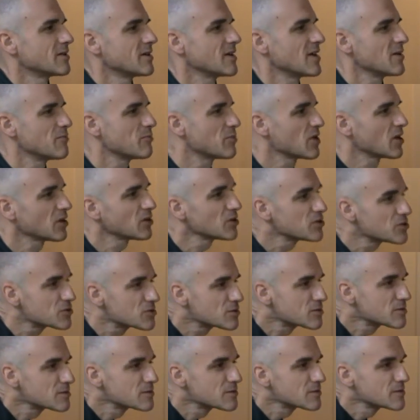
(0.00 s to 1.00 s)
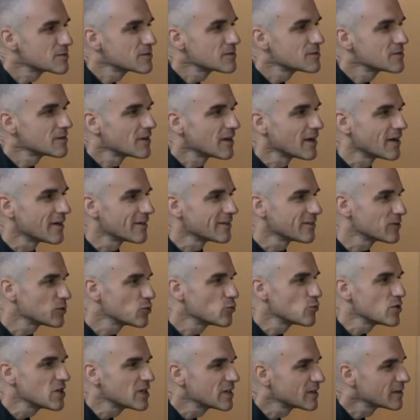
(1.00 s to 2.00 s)
embellish and
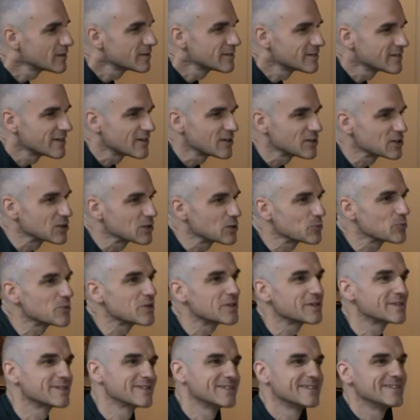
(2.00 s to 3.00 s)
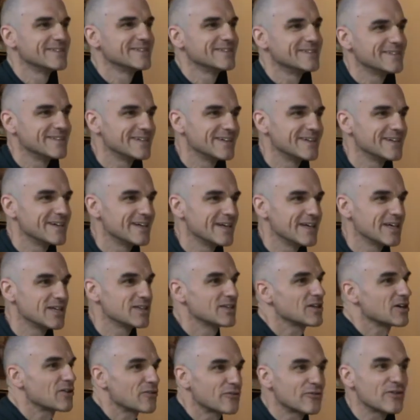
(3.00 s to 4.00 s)
tweak it a little bit in
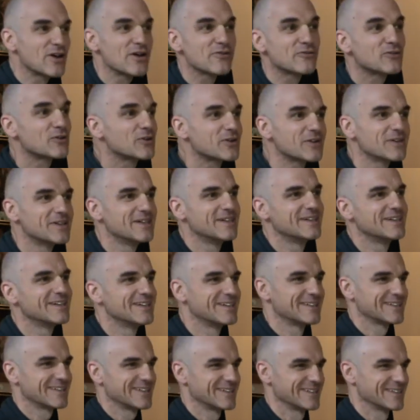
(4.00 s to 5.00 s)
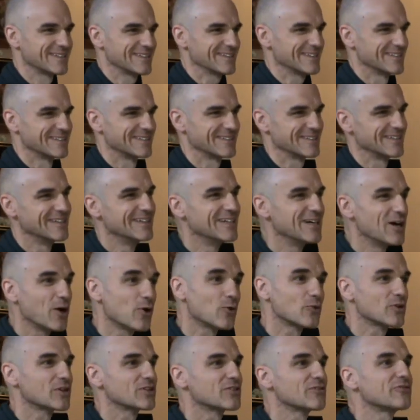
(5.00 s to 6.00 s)
their favor,
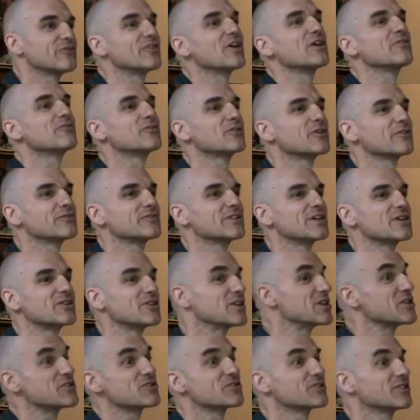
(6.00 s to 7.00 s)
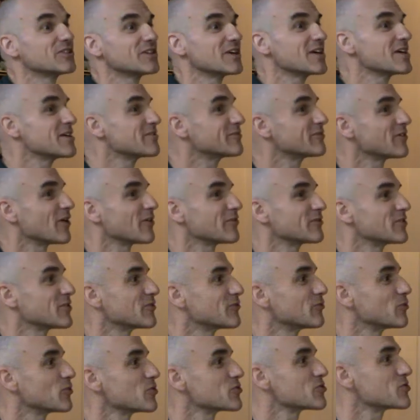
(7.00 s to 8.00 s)
or in the favor of their Ishtadev, of their
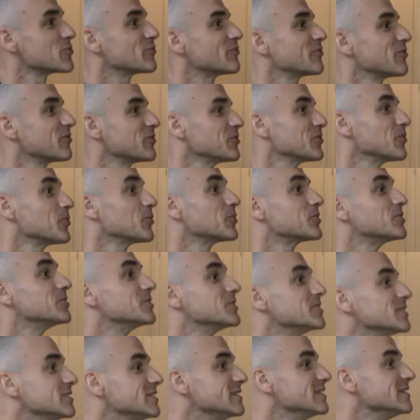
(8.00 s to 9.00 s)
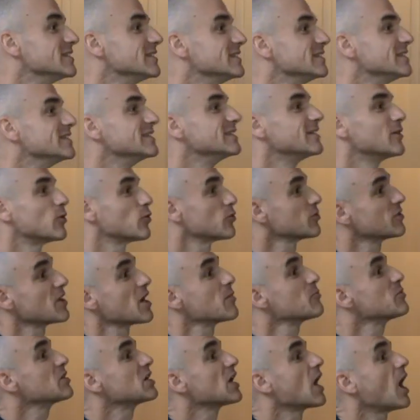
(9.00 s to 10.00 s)
worshipful Lord, or
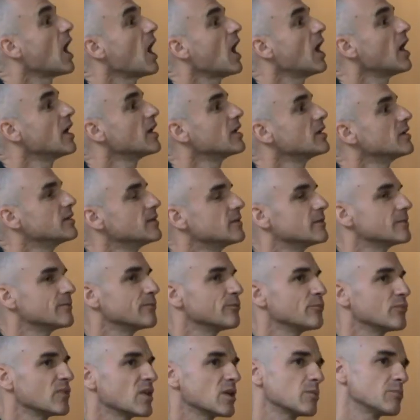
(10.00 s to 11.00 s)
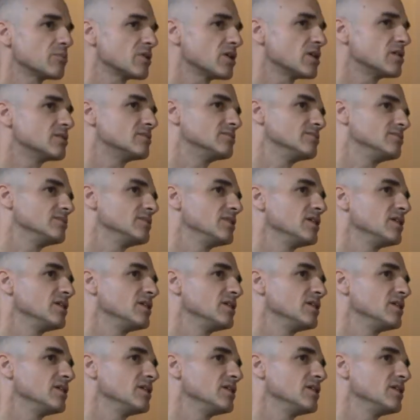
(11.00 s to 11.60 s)
demigod. But,